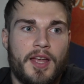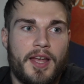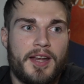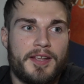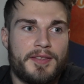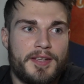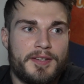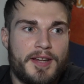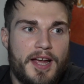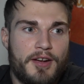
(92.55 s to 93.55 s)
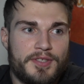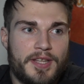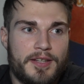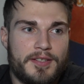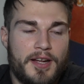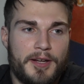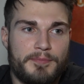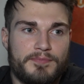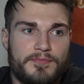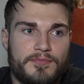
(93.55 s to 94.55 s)
And I think now's that
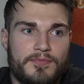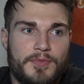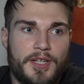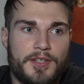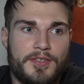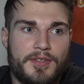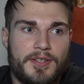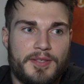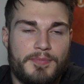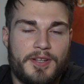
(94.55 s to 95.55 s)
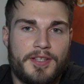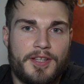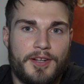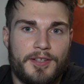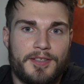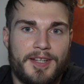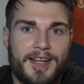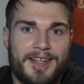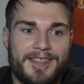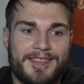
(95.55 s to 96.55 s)
time, because it's been a year,
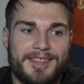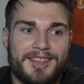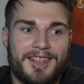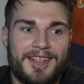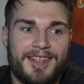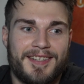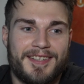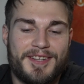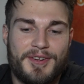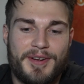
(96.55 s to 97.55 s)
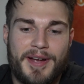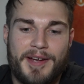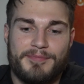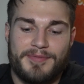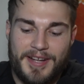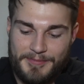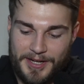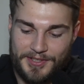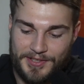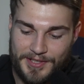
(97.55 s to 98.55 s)
and I'm
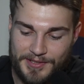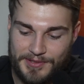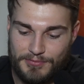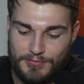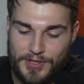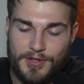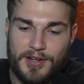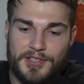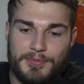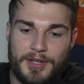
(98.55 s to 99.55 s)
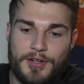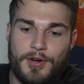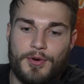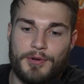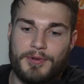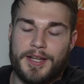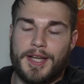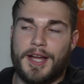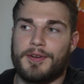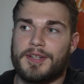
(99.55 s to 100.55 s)
actually relaunching my cohort
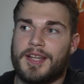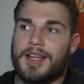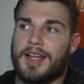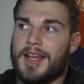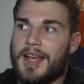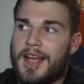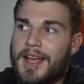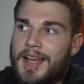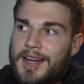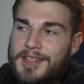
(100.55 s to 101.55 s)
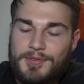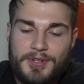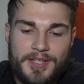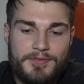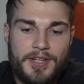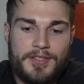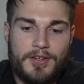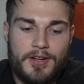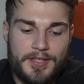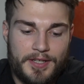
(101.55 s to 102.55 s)
right now. And I just want to give you guys
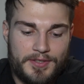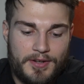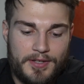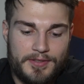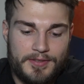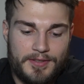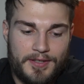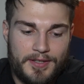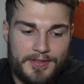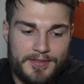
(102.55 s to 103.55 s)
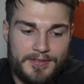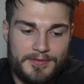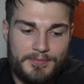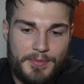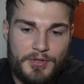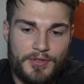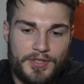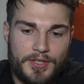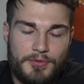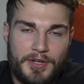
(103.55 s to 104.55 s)
context on maybe your
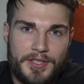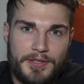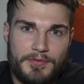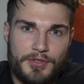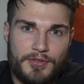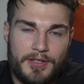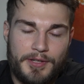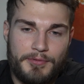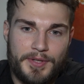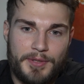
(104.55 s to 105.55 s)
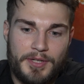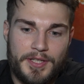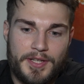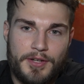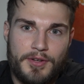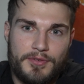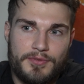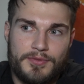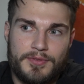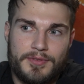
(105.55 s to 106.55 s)
situation if you're struggling with it, because I know